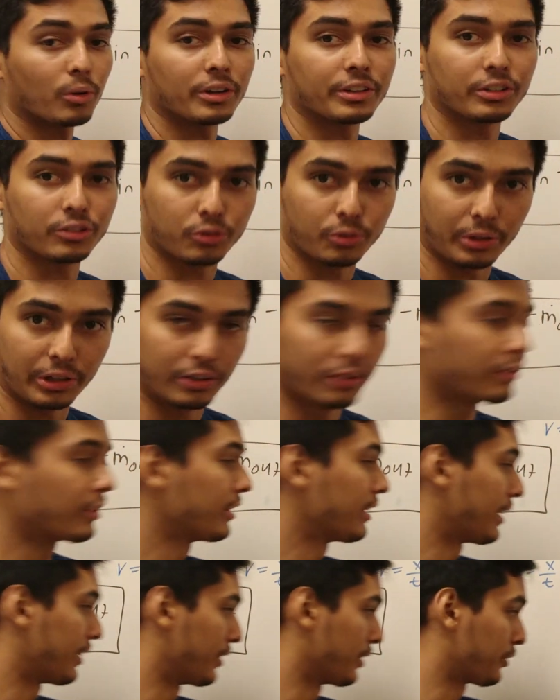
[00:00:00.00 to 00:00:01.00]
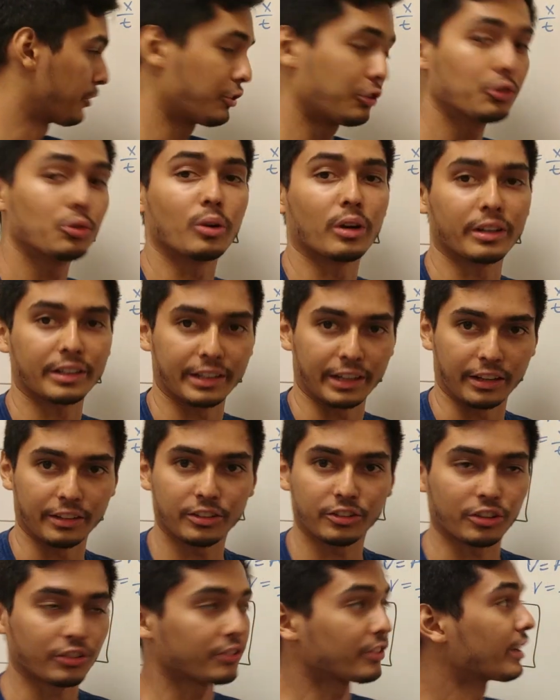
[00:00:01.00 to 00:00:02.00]
1 is greater than area 2
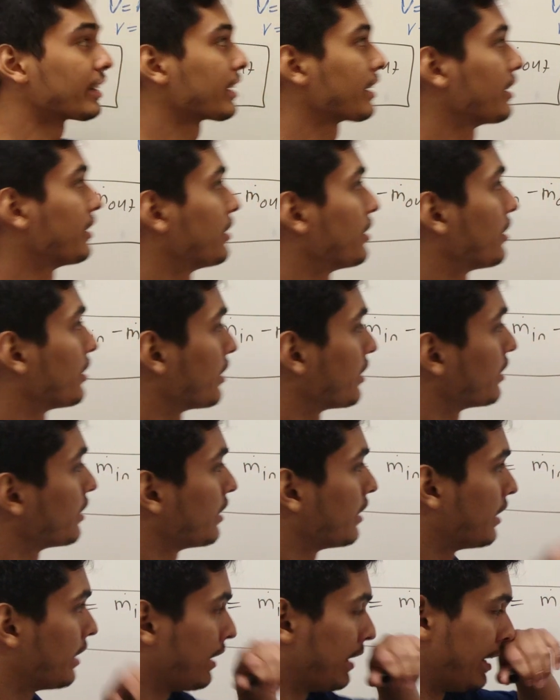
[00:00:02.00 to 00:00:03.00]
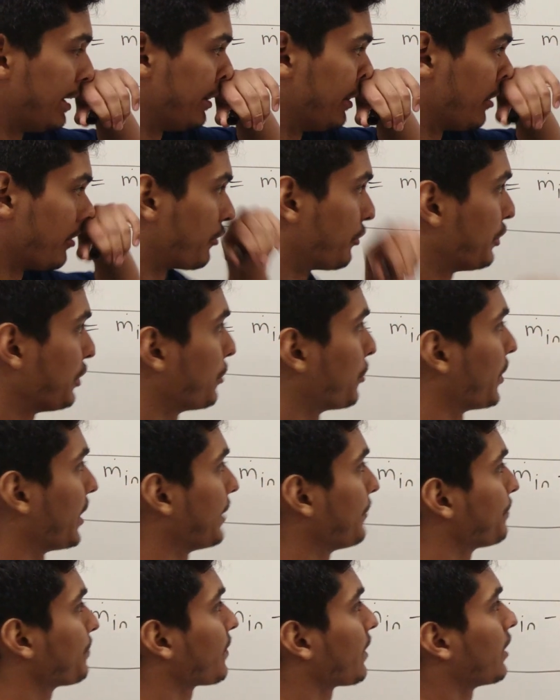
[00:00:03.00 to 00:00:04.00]
again, just like in the
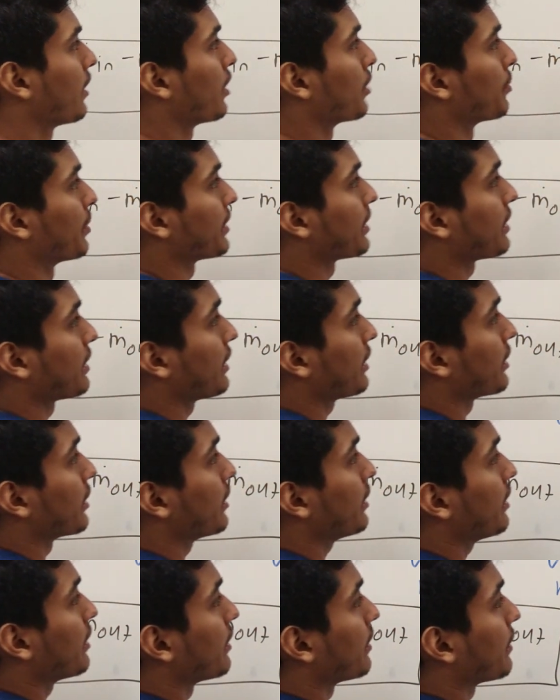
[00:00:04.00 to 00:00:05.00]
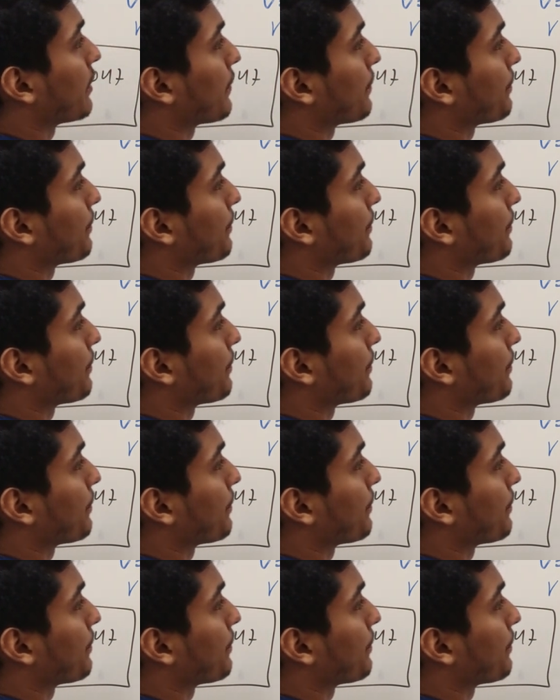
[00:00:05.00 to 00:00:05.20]
freeway. But here,